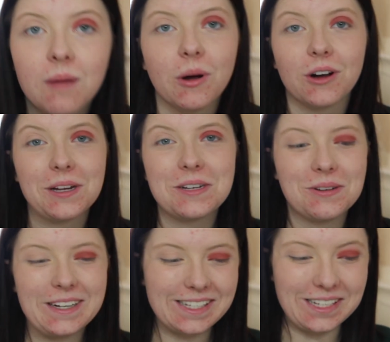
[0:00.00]
I'm already
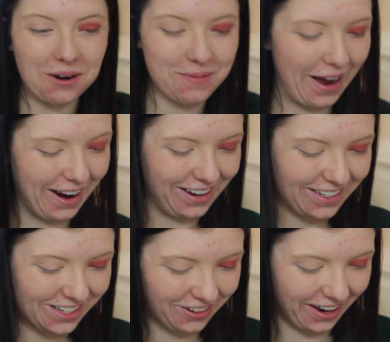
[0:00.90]
doing so bad.
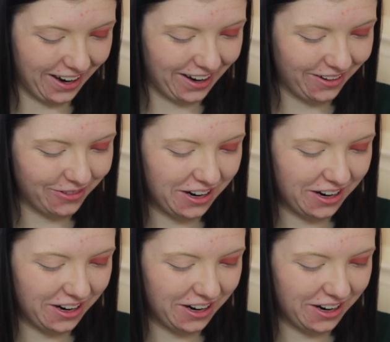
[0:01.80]
It's okay,